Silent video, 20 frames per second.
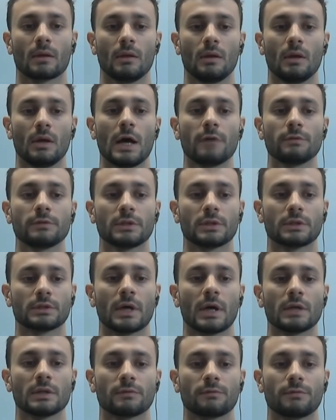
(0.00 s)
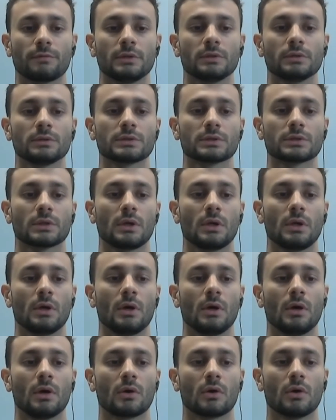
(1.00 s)
After that fields
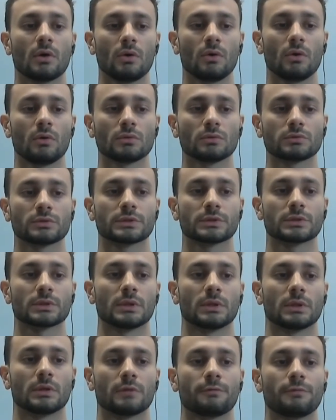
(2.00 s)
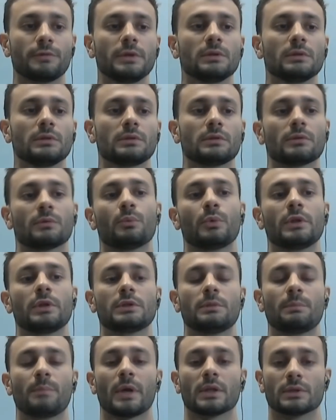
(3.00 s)
goes a field with
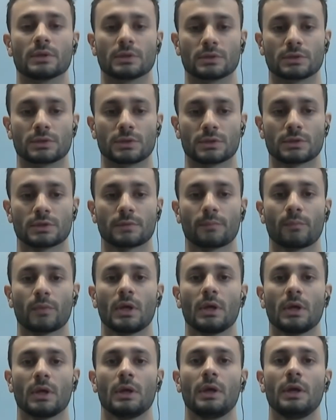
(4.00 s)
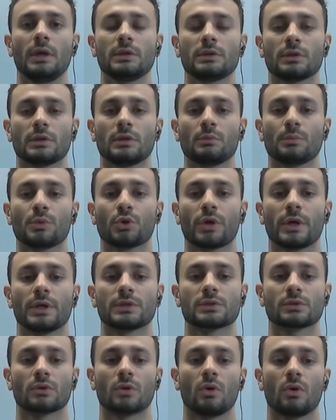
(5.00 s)
dependencies. It
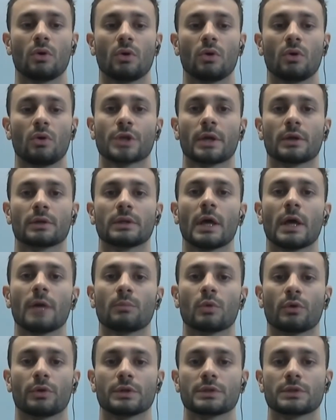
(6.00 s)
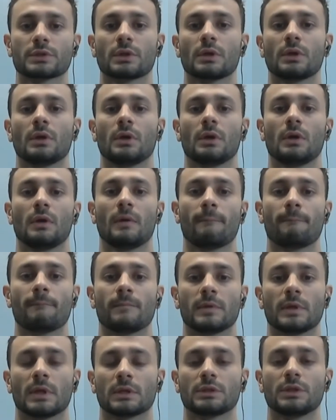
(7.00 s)
enumerates all shared libraries
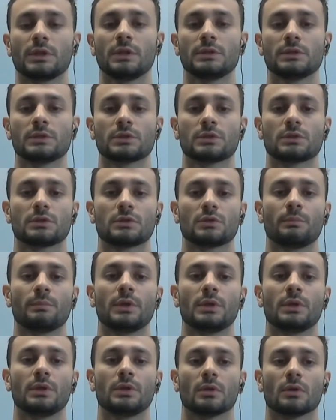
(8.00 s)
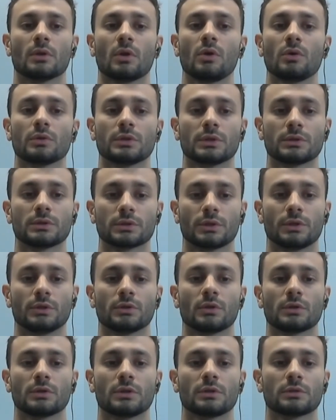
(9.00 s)
that needs to be loaded in
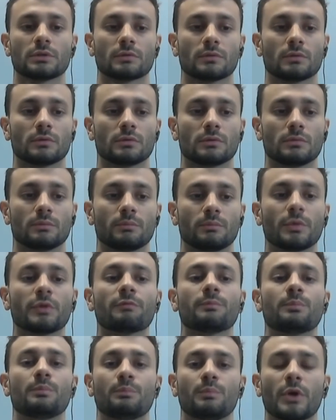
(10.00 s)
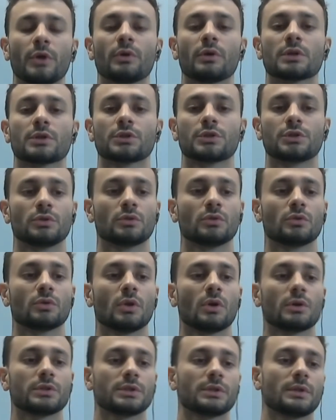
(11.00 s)
order prior to
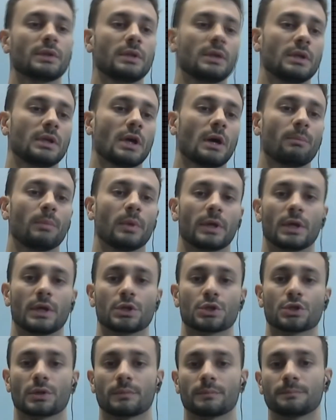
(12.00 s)
loading the application.